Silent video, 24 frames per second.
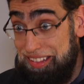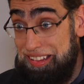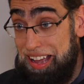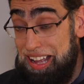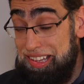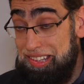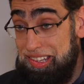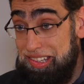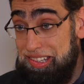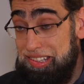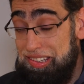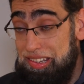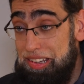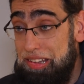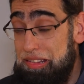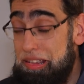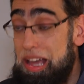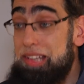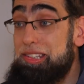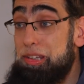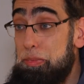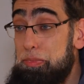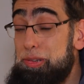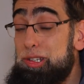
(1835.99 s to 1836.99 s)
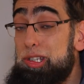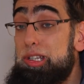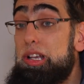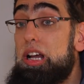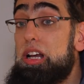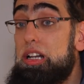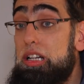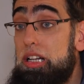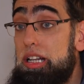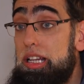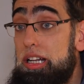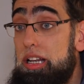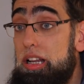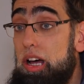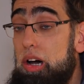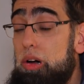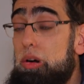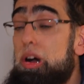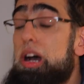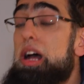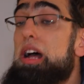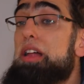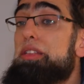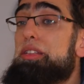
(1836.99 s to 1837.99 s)
That's absurdly
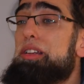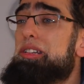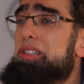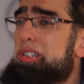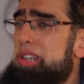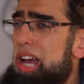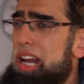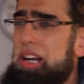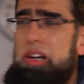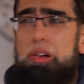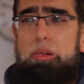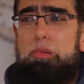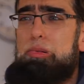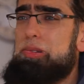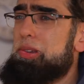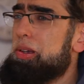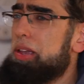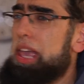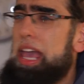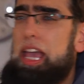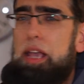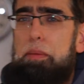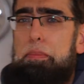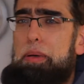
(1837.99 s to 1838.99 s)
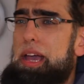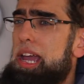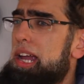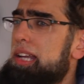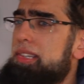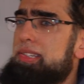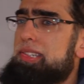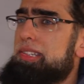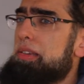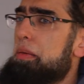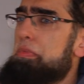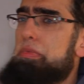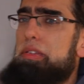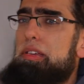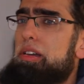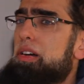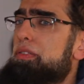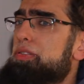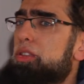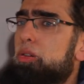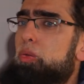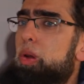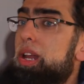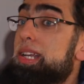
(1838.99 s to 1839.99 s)
low. The generals are getting paid something
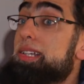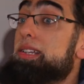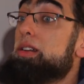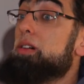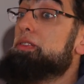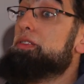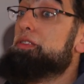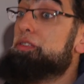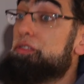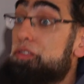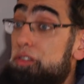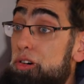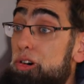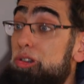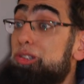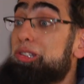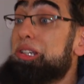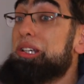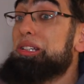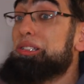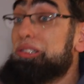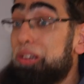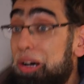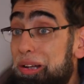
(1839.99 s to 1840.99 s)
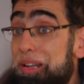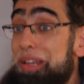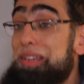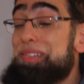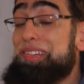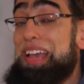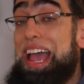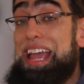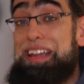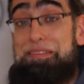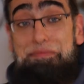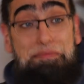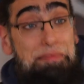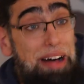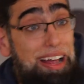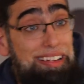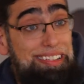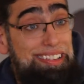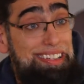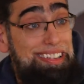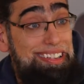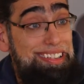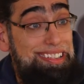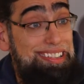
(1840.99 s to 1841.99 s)
of the region of $40 a
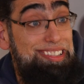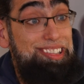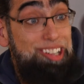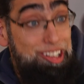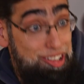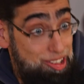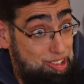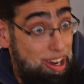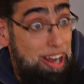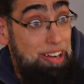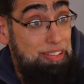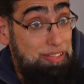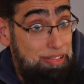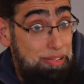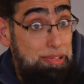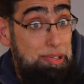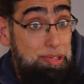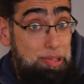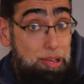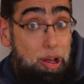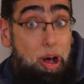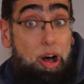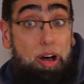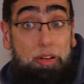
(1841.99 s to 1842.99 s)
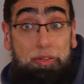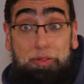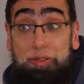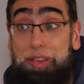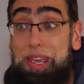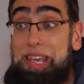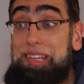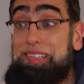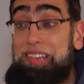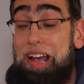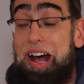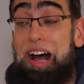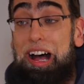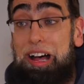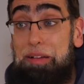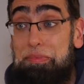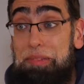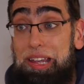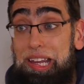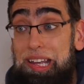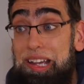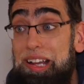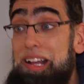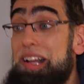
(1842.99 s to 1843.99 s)
month, the generals of his
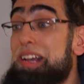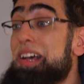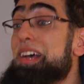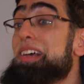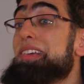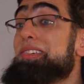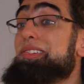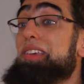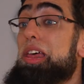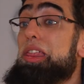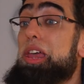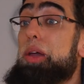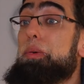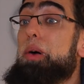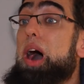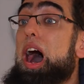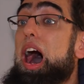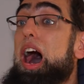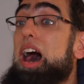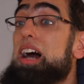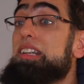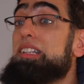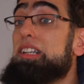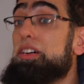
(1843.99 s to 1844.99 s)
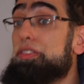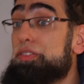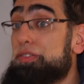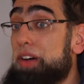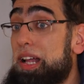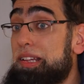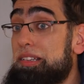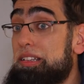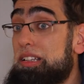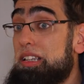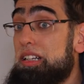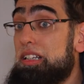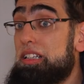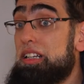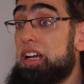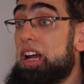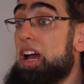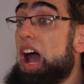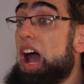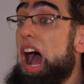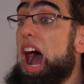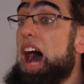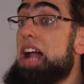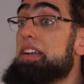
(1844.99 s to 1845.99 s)
army. So they were underfunded,
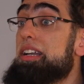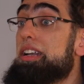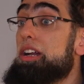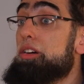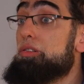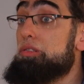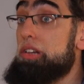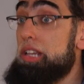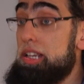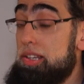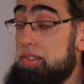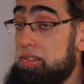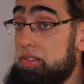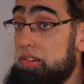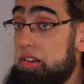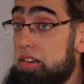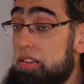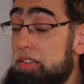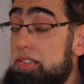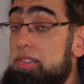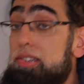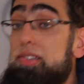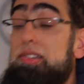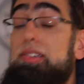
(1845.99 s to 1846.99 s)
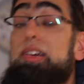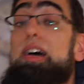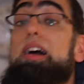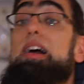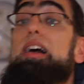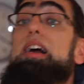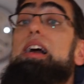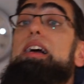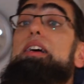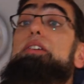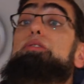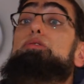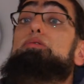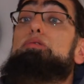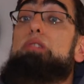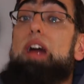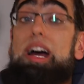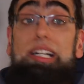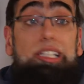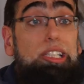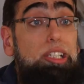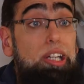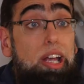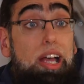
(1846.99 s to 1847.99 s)
under-resourced.
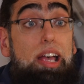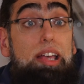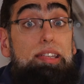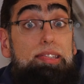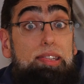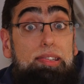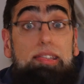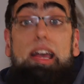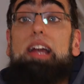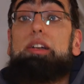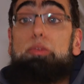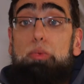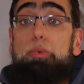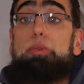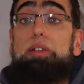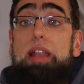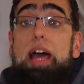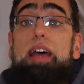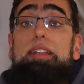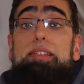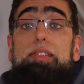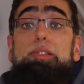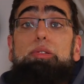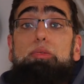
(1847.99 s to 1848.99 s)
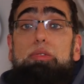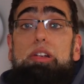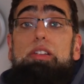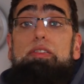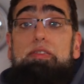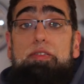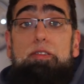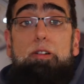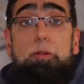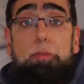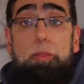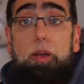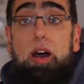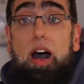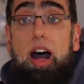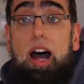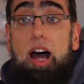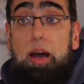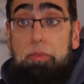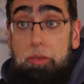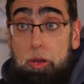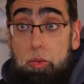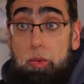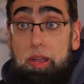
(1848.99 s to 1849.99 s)
Russia said, let's reform your
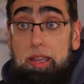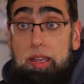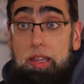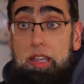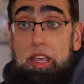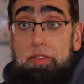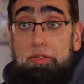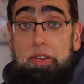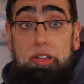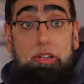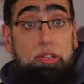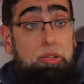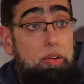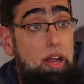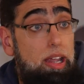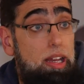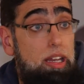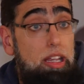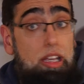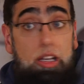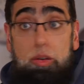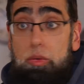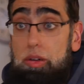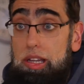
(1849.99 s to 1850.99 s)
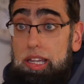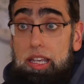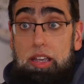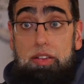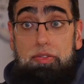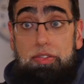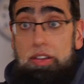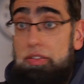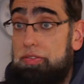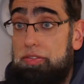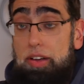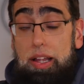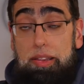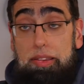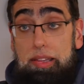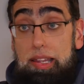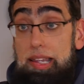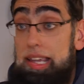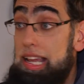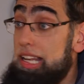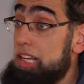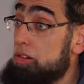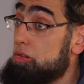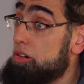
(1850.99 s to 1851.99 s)
army, we can give you training and we can give you
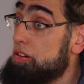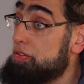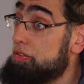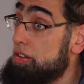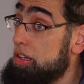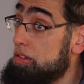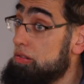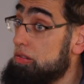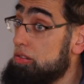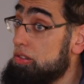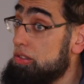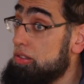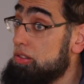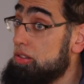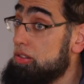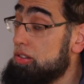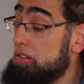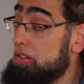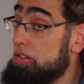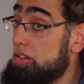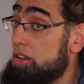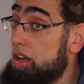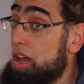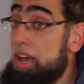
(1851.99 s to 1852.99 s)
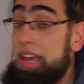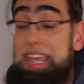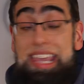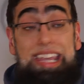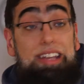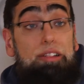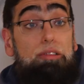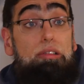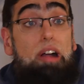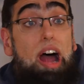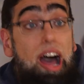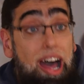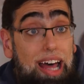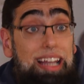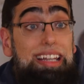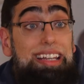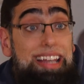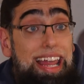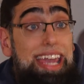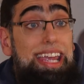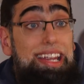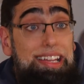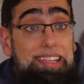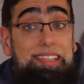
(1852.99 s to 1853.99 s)
funding, and he refused. Iran
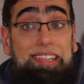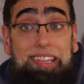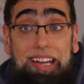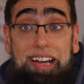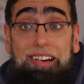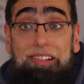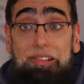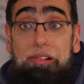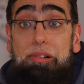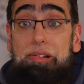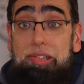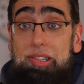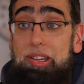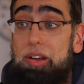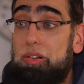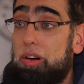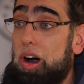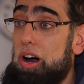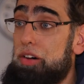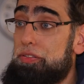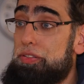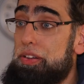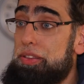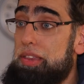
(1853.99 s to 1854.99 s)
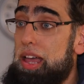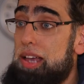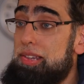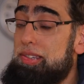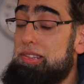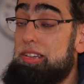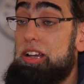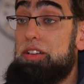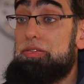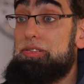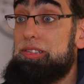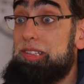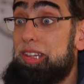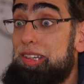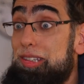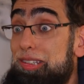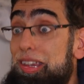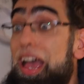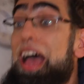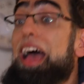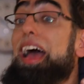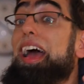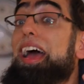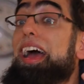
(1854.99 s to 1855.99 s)
later also offered their services,
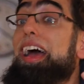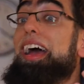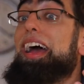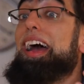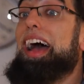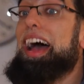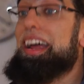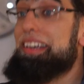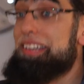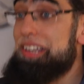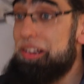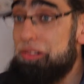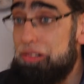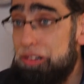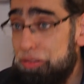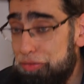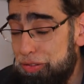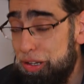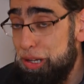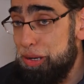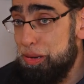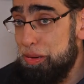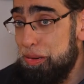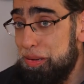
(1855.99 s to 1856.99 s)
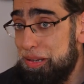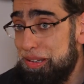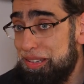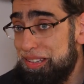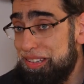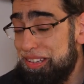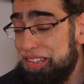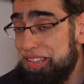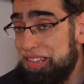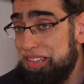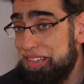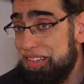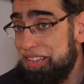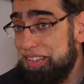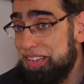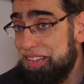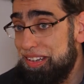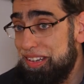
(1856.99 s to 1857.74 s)
and he refused.